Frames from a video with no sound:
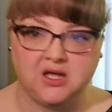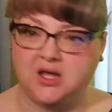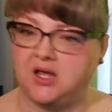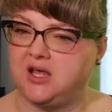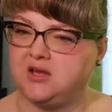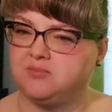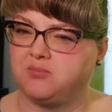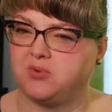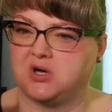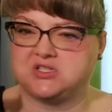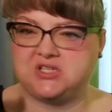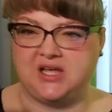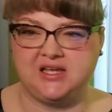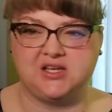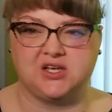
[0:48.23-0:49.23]
In
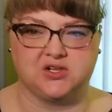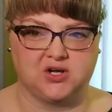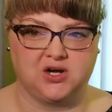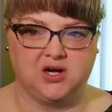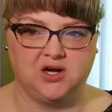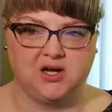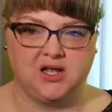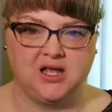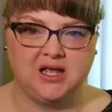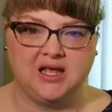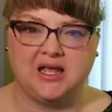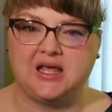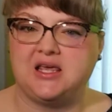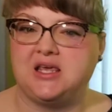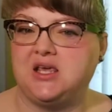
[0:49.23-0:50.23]
particular,
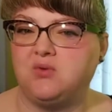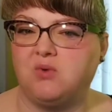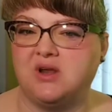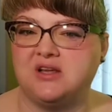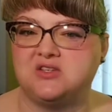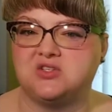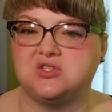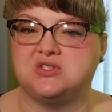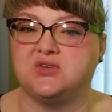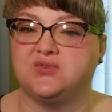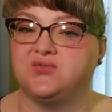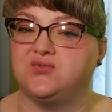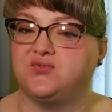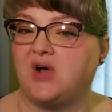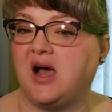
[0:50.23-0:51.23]
he wanted to
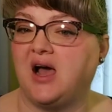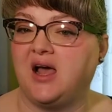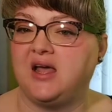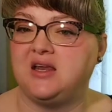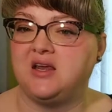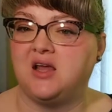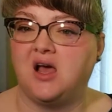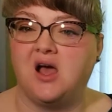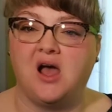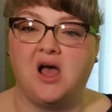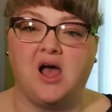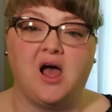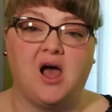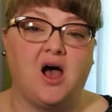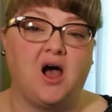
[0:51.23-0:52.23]
define
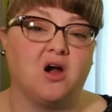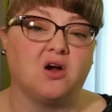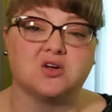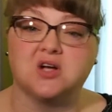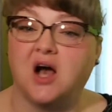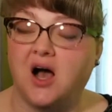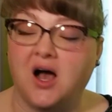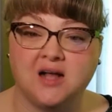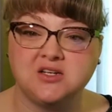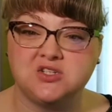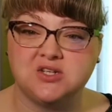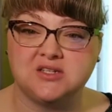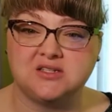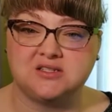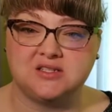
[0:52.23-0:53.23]
our
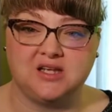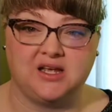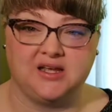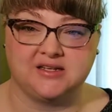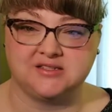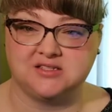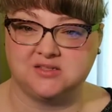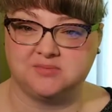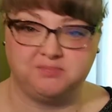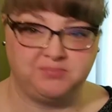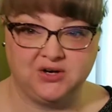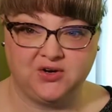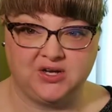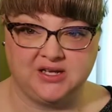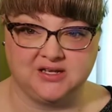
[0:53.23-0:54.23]
conscious
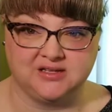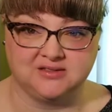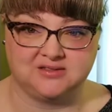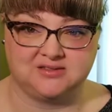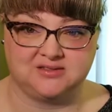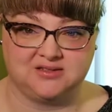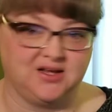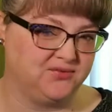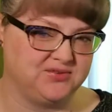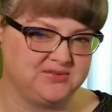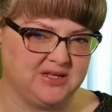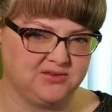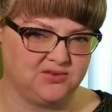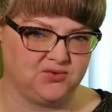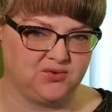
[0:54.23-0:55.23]
experience of
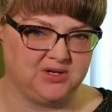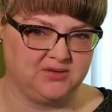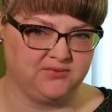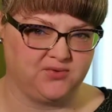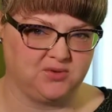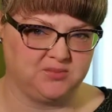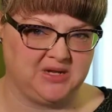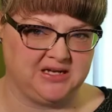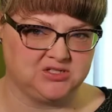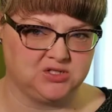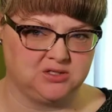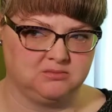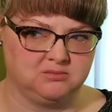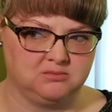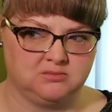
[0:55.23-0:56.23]
sensory
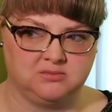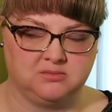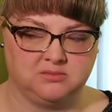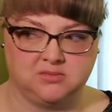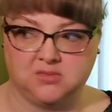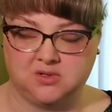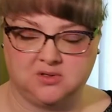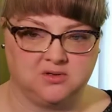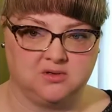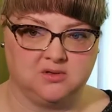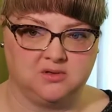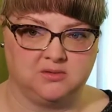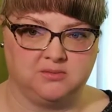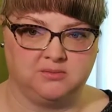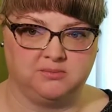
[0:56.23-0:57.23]
information.
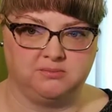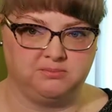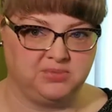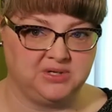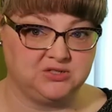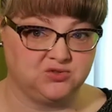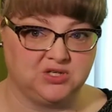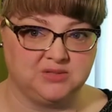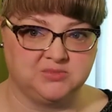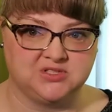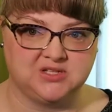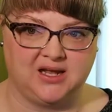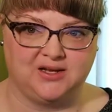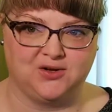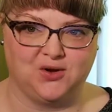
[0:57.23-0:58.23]
Big dreams,
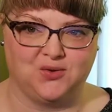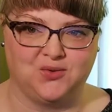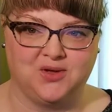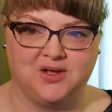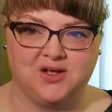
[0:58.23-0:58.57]
I know.